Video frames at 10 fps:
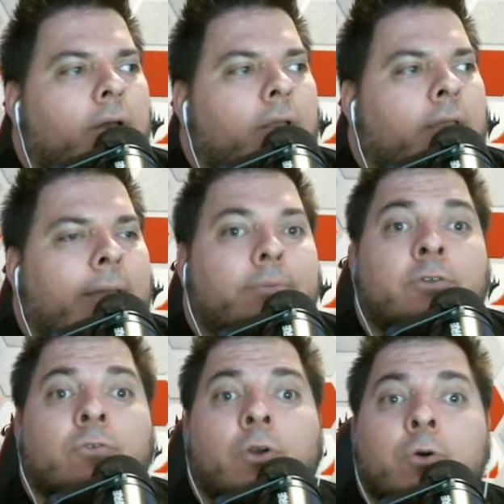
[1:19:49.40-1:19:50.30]

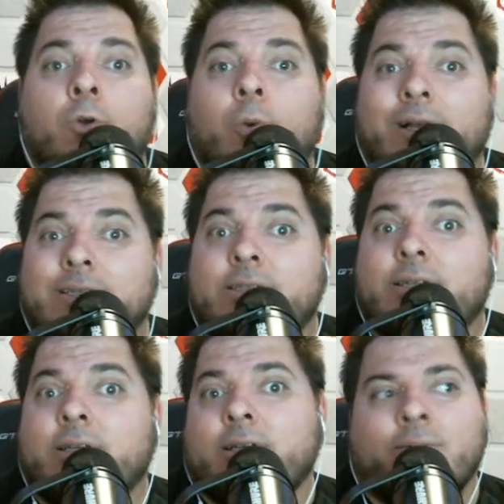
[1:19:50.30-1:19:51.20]
Captain Roquest
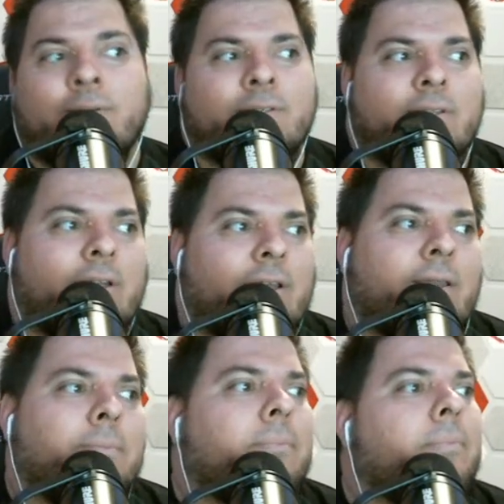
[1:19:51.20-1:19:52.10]
was the name.